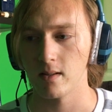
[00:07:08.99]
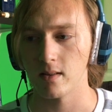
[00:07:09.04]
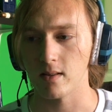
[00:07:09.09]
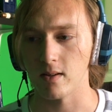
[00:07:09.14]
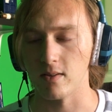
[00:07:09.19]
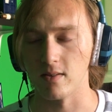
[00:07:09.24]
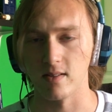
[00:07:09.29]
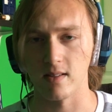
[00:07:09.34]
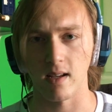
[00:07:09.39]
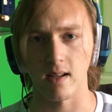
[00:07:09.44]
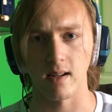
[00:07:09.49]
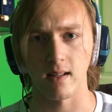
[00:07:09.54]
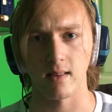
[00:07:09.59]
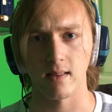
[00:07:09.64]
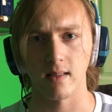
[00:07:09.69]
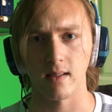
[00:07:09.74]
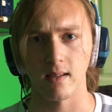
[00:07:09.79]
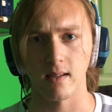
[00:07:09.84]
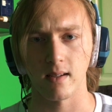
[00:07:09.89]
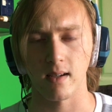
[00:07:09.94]
there's
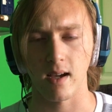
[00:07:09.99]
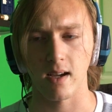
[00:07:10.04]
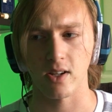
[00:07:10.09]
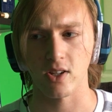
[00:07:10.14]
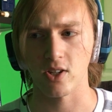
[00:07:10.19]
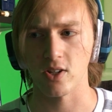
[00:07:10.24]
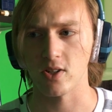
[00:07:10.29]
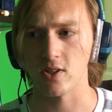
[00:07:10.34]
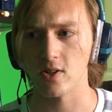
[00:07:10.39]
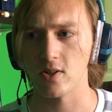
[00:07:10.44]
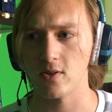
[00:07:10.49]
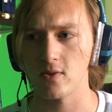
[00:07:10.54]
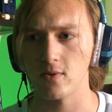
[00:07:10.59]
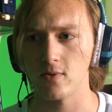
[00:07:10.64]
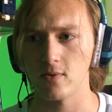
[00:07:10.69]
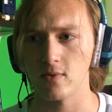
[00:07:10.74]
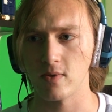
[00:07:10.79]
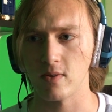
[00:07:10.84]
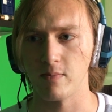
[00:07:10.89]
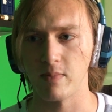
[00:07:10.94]
anything I should
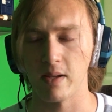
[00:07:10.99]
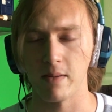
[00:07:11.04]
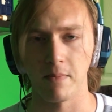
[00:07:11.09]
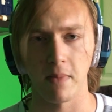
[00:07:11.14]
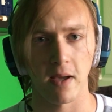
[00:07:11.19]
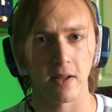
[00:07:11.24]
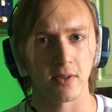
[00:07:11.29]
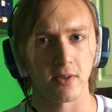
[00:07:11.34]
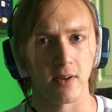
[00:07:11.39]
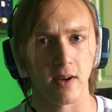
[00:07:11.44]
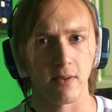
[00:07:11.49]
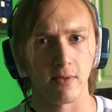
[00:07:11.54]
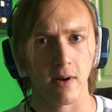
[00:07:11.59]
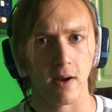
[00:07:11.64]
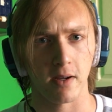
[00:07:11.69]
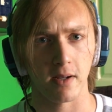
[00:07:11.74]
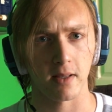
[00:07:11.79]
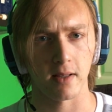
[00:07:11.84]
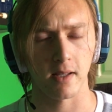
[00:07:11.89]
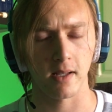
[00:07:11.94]
do to be better at
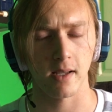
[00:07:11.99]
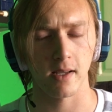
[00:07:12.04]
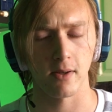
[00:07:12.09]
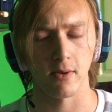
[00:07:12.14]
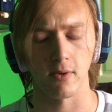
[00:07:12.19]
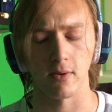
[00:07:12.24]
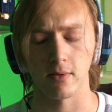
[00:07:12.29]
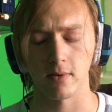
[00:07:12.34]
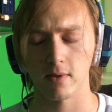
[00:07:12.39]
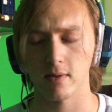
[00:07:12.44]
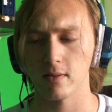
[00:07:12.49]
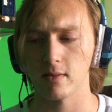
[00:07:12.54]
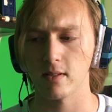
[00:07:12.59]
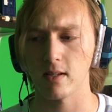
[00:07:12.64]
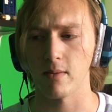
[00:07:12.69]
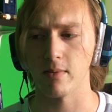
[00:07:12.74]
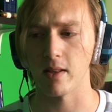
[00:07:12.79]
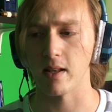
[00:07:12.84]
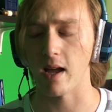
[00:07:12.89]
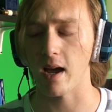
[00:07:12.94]
Rocket League or
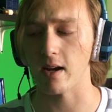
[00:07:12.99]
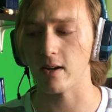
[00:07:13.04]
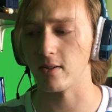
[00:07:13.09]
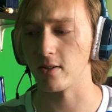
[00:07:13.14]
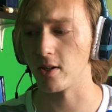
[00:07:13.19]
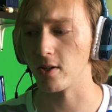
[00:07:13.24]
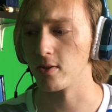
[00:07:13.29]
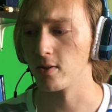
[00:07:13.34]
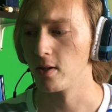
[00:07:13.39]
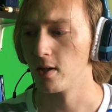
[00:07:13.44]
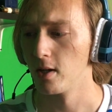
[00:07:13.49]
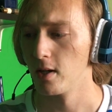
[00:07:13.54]
something, I don't know.